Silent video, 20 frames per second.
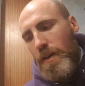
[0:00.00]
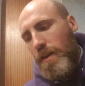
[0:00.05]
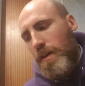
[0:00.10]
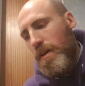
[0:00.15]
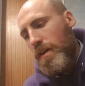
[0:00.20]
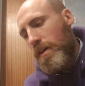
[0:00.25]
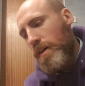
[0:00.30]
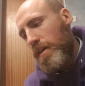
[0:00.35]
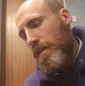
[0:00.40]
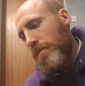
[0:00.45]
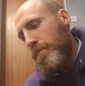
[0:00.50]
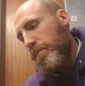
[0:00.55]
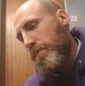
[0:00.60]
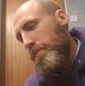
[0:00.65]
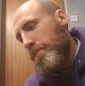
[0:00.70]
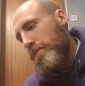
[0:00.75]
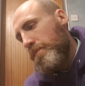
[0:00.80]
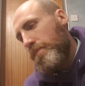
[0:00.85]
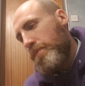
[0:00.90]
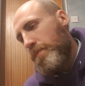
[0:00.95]

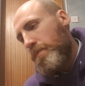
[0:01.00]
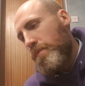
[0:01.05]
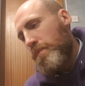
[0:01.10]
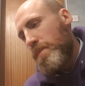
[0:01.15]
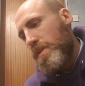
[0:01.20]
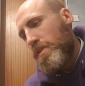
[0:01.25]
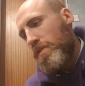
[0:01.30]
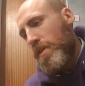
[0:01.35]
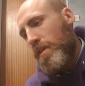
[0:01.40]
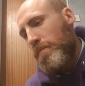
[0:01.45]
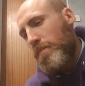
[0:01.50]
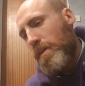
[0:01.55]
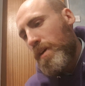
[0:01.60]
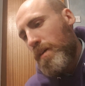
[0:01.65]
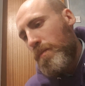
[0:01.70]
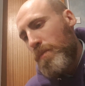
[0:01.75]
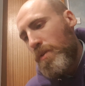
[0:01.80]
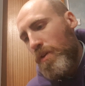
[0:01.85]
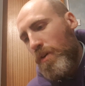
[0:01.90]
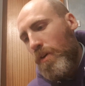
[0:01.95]
So
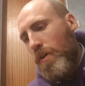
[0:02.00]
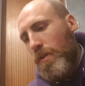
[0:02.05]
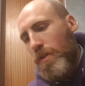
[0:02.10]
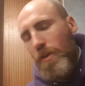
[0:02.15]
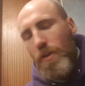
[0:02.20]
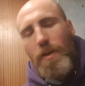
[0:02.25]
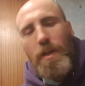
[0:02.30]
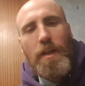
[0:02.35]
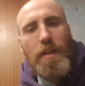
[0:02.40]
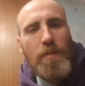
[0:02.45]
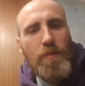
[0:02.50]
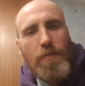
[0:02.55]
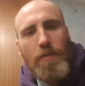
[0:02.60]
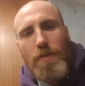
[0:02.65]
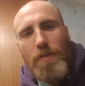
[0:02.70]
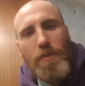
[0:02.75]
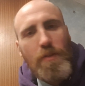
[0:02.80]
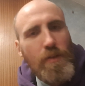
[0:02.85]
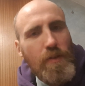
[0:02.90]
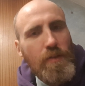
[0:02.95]
I'm not looking
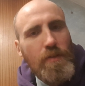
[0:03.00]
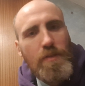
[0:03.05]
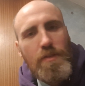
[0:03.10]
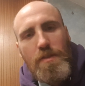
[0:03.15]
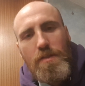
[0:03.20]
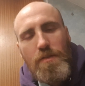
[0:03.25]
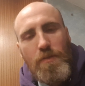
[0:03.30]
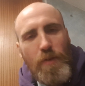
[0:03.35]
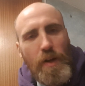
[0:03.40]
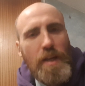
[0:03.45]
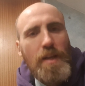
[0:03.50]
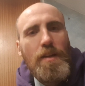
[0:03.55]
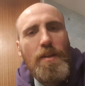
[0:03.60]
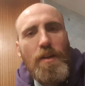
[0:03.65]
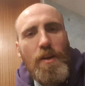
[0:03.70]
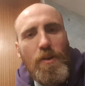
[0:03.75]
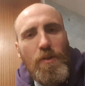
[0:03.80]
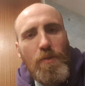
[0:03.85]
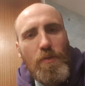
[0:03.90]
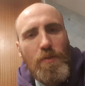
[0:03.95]
for right
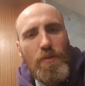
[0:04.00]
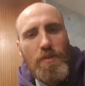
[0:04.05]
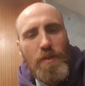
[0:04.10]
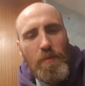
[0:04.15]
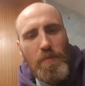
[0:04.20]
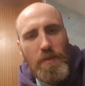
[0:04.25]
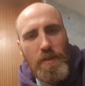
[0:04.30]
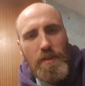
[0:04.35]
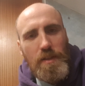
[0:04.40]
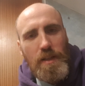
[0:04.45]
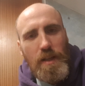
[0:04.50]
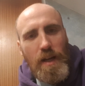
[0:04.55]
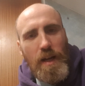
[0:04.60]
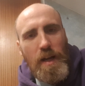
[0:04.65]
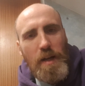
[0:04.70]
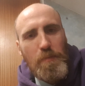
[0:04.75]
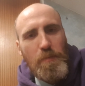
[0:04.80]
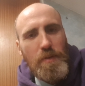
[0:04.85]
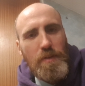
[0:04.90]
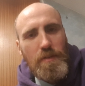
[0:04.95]
now something to
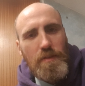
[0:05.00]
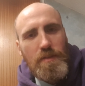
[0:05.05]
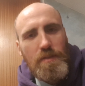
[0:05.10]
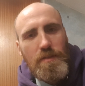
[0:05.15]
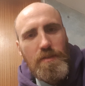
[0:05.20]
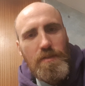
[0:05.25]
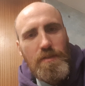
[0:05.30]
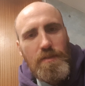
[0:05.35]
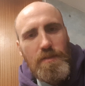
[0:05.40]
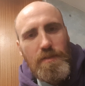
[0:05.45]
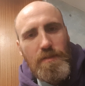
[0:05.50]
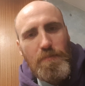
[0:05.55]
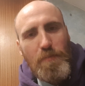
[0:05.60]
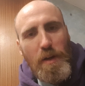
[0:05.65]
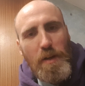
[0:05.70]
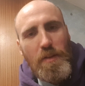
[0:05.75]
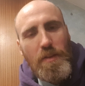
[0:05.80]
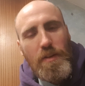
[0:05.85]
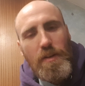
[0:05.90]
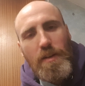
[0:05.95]
happen, my
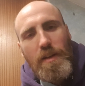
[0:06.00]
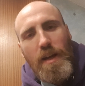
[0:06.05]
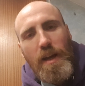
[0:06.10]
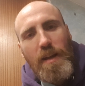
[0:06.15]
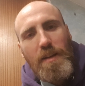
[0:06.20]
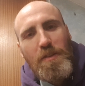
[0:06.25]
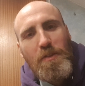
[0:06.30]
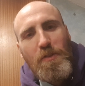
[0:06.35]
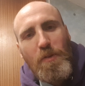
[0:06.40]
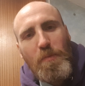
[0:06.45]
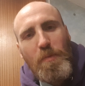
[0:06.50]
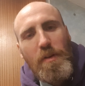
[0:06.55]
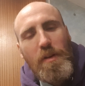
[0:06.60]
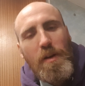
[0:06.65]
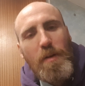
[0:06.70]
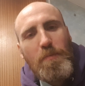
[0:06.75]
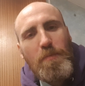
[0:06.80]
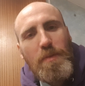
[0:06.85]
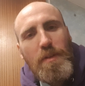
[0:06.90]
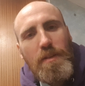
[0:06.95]
third eye to open
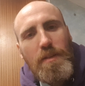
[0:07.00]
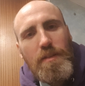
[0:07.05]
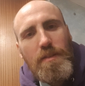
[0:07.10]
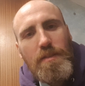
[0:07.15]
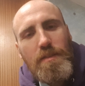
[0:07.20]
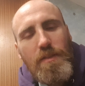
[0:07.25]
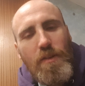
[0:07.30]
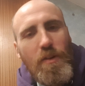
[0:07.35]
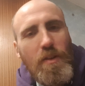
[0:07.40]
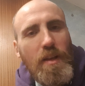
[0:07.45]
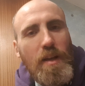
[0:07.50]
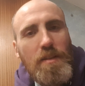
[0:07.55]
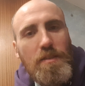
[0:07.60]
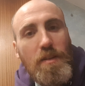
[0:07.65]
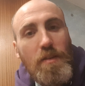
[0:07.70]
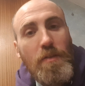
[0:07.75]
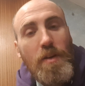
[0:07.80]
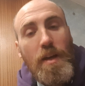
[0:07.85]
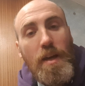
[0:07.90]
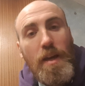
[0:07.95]
up and all that
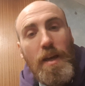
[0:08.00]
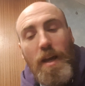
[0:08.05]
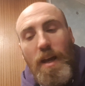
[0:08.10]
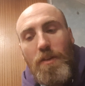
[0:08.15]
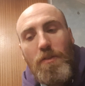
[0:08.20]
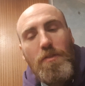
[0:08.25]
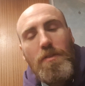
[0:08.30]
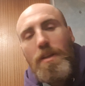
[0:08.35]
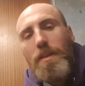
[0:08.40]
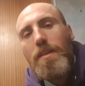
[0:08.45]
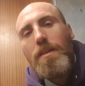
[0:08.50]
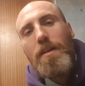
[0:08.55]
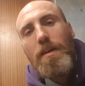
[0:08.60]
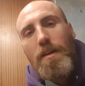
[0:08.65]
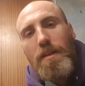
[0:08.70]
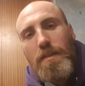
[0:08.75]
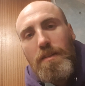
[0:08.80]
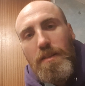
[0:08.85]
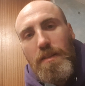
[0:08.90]
stuff. I don't need that.